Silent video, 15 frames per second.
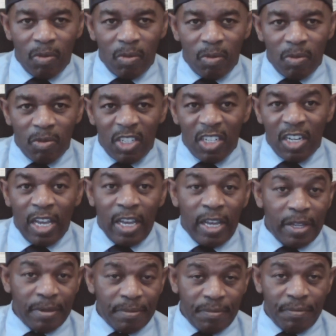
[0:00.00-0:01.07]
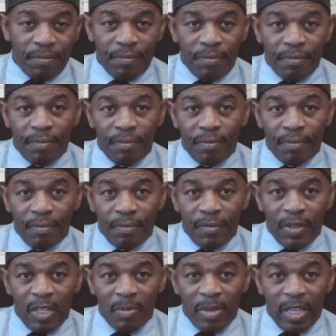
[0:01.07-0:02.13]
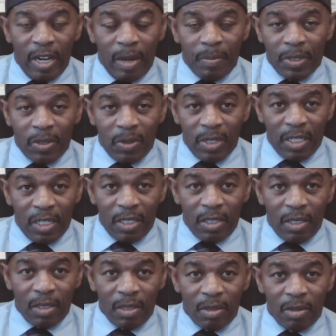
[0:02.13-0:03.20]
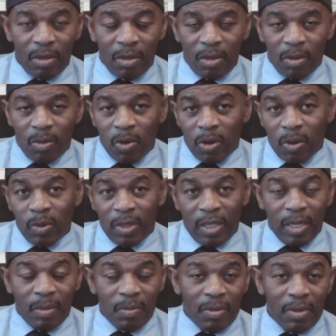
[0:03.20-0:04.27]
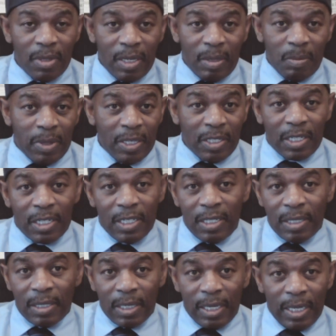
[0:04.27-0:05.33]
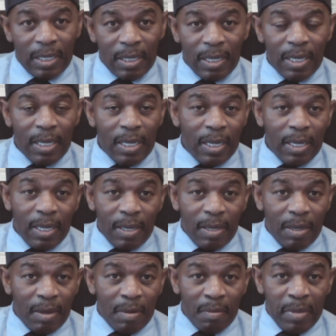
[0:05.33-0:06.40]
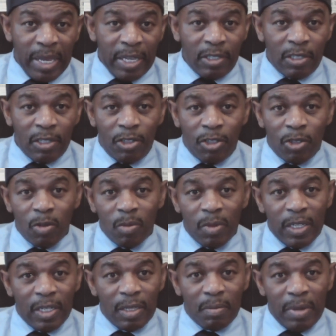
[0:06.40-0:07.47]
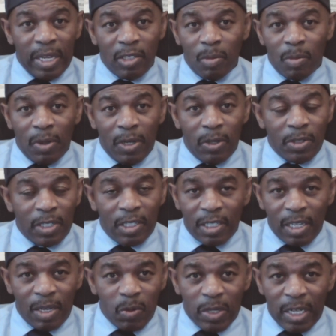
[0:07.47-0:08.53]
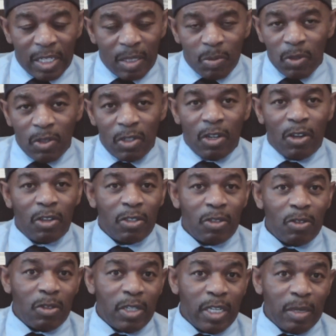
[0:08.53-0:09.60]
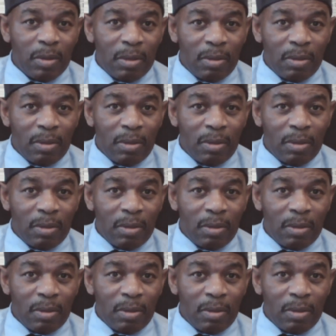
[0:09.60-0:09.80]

denied him that opportunity to work with them. They basically said, Massa Schumer and Massa Pelosi said, we're not supposed to talk to you yet.